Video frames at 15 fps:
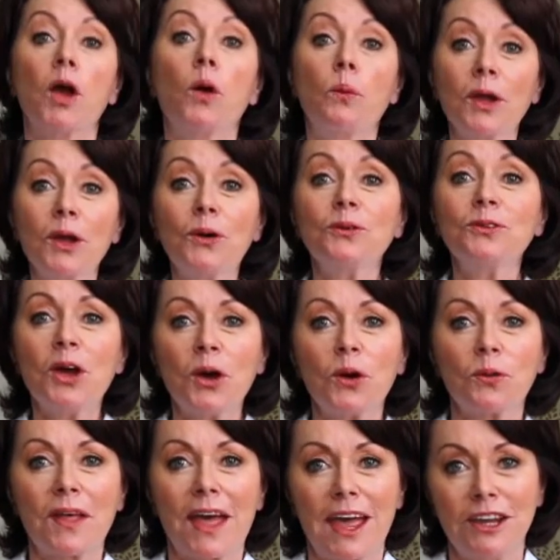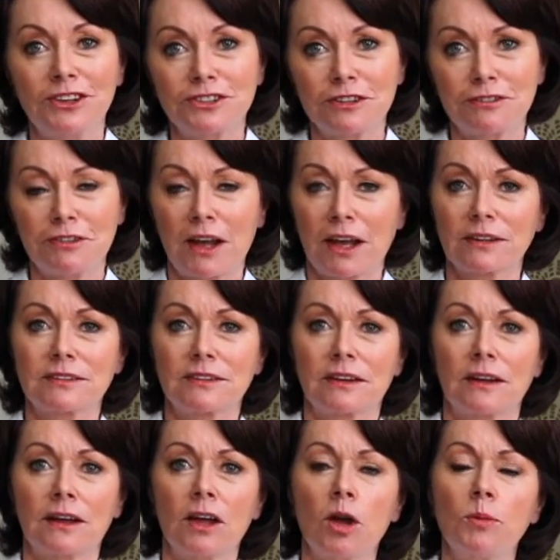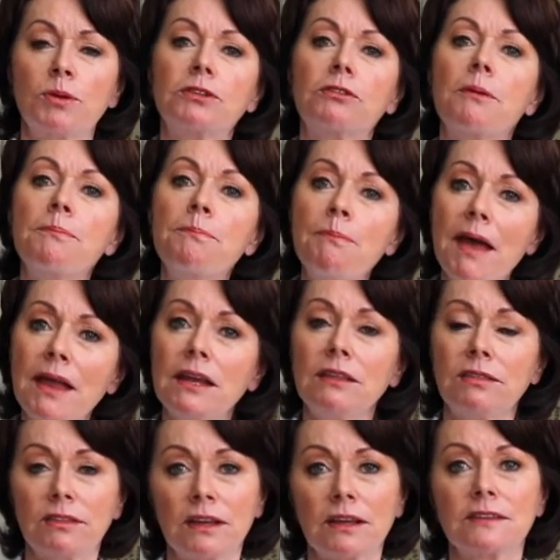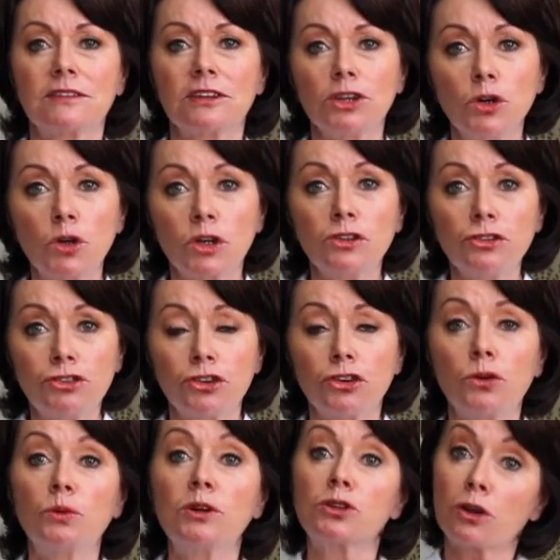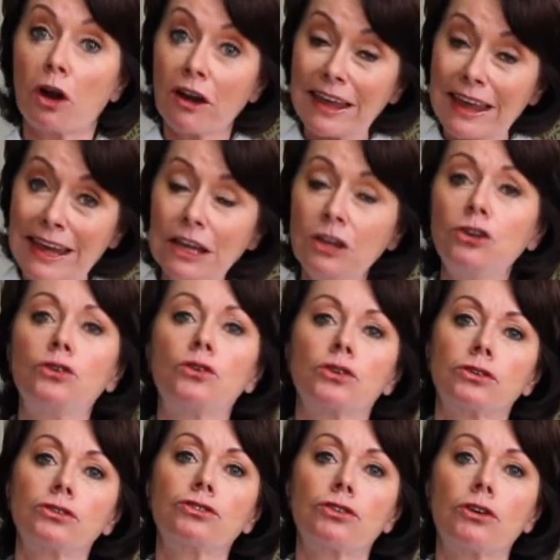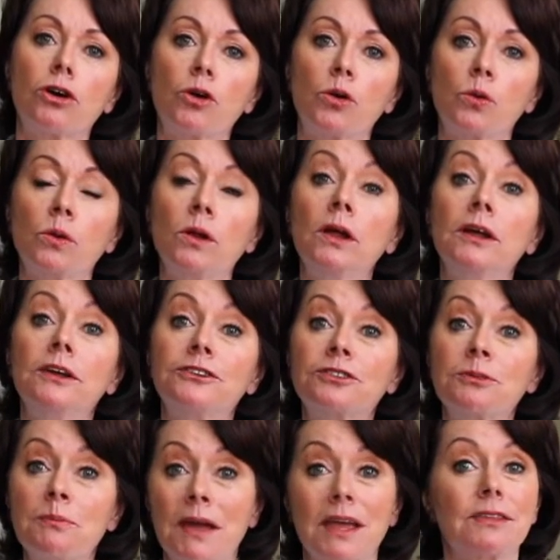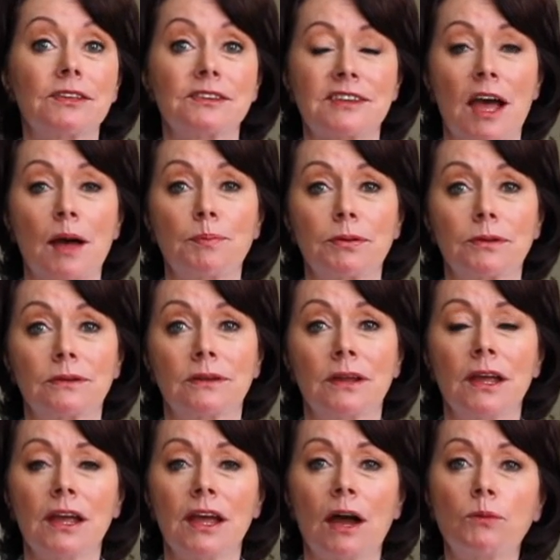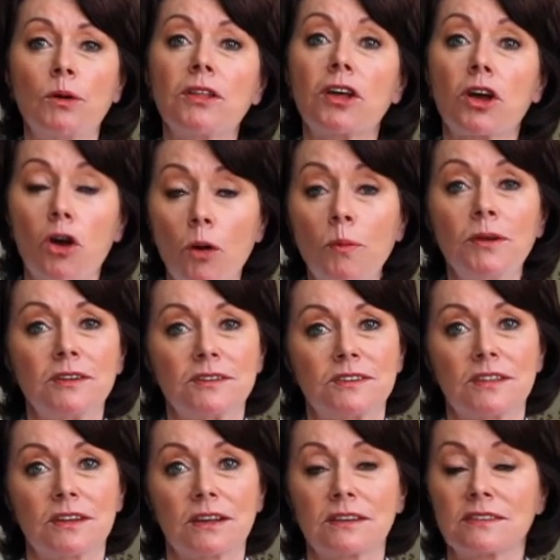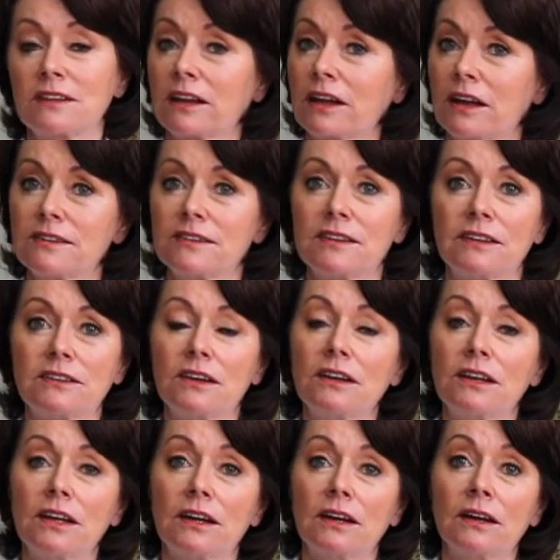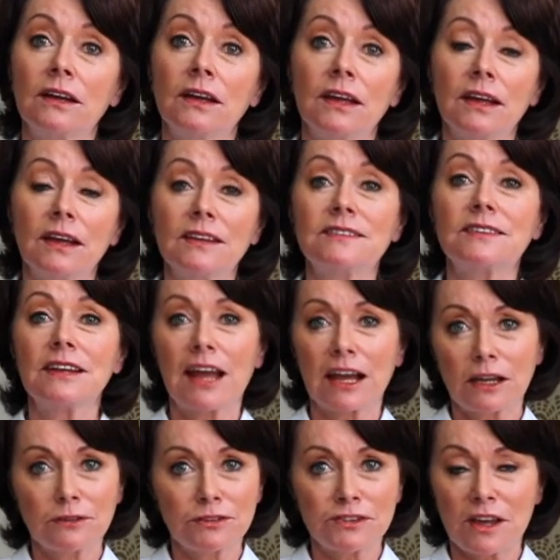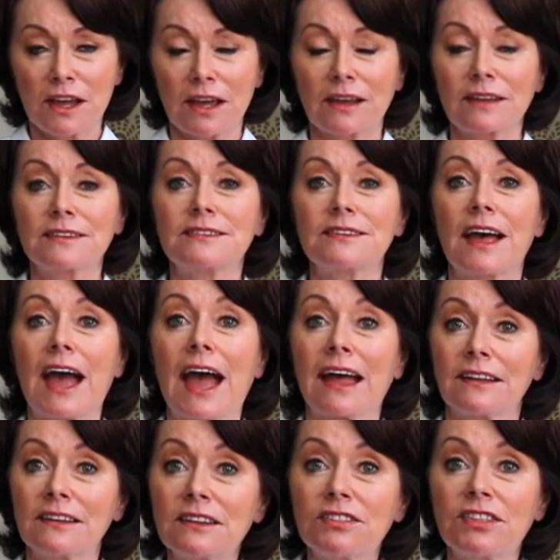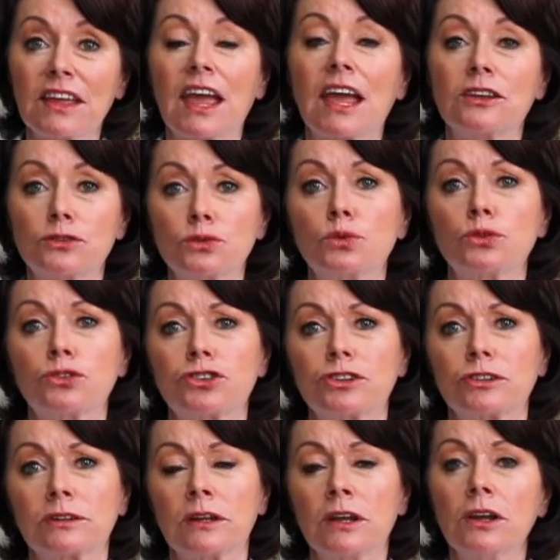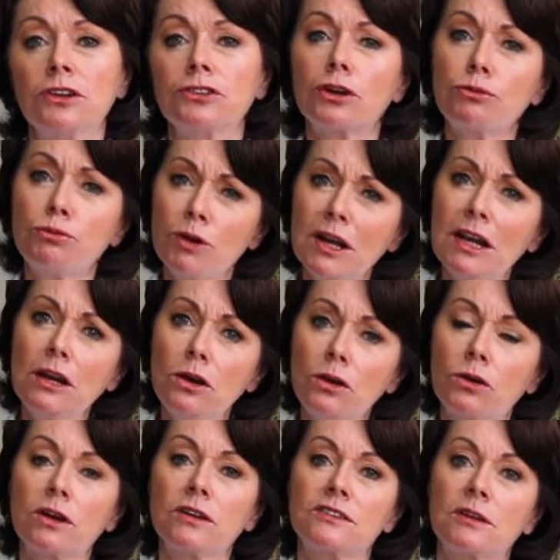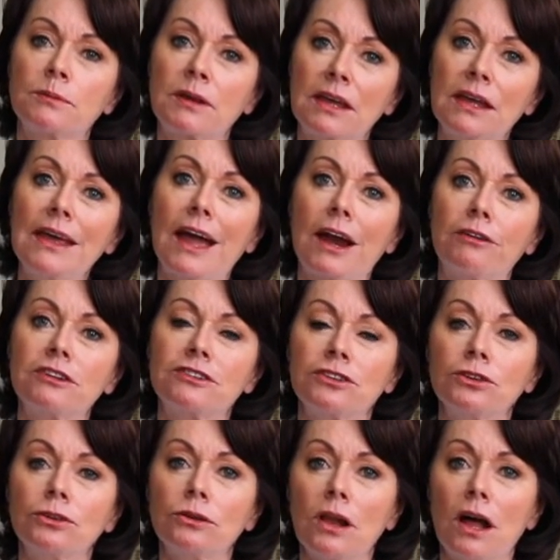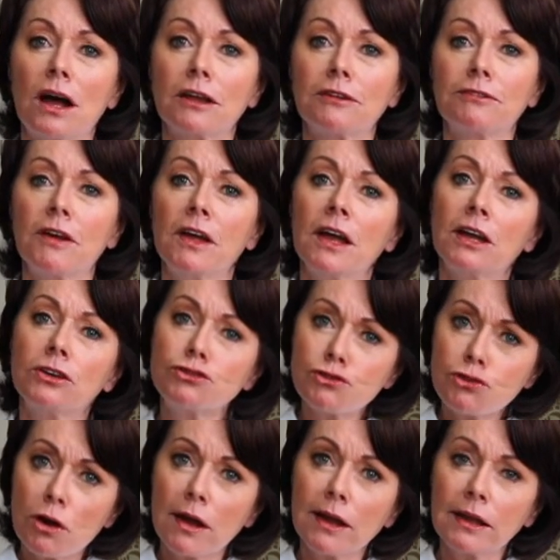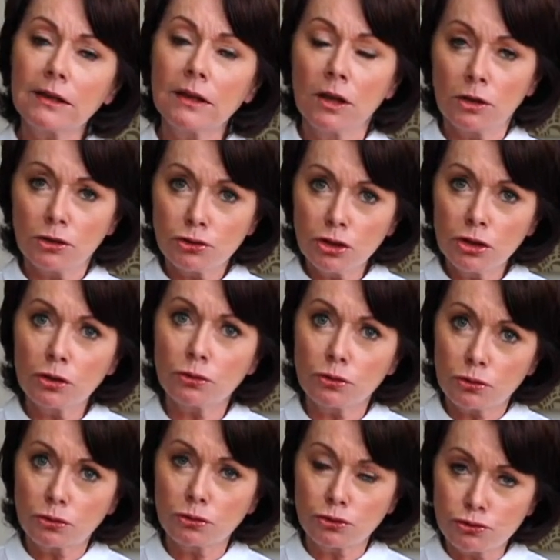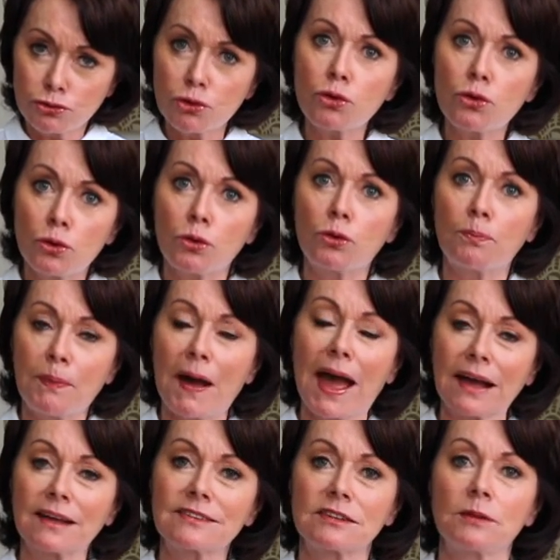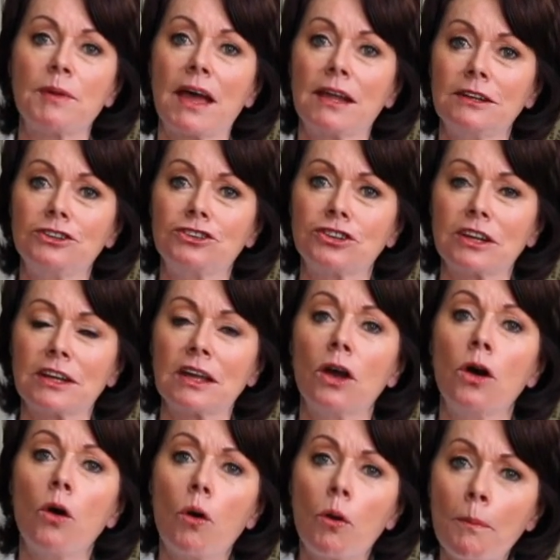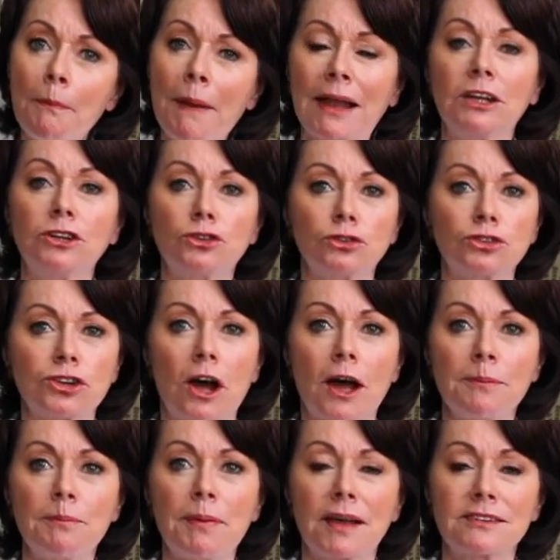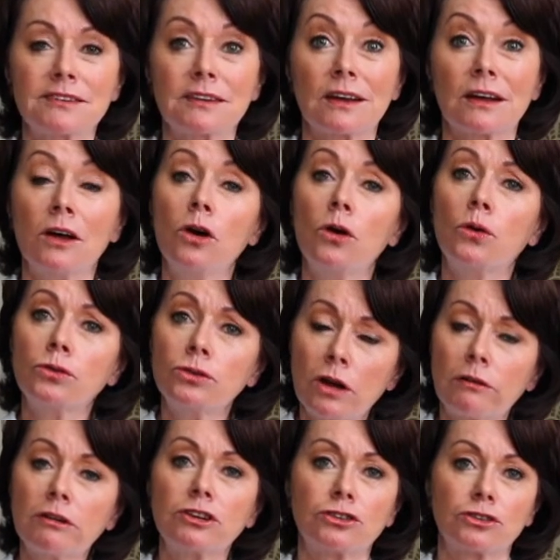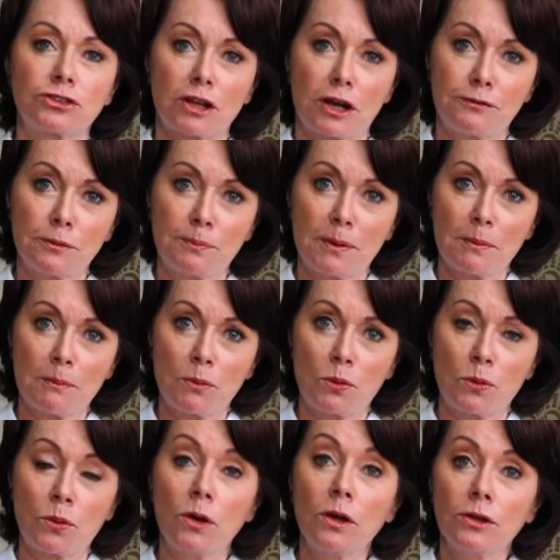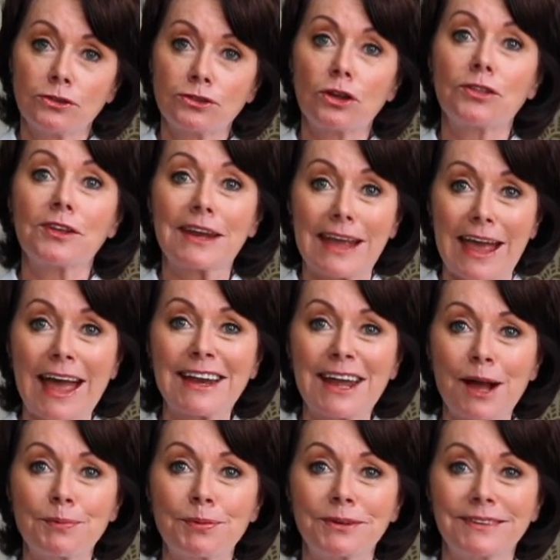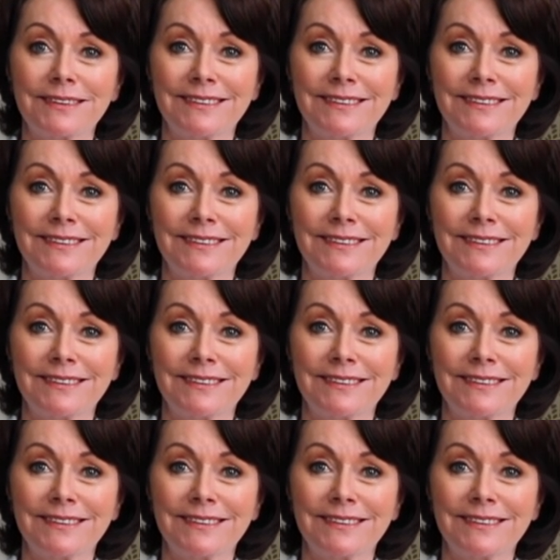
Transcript: We all know that age is a factor, but there are many things that you can do which are in your control to make this happen. And one of the commonest things, like I said earlier, is the lack of sex and the exhaustion. So really look at some key areas in your life and try and, you know, draw back some energy or manage your time better or nourish yourself a bit more so that it can happen.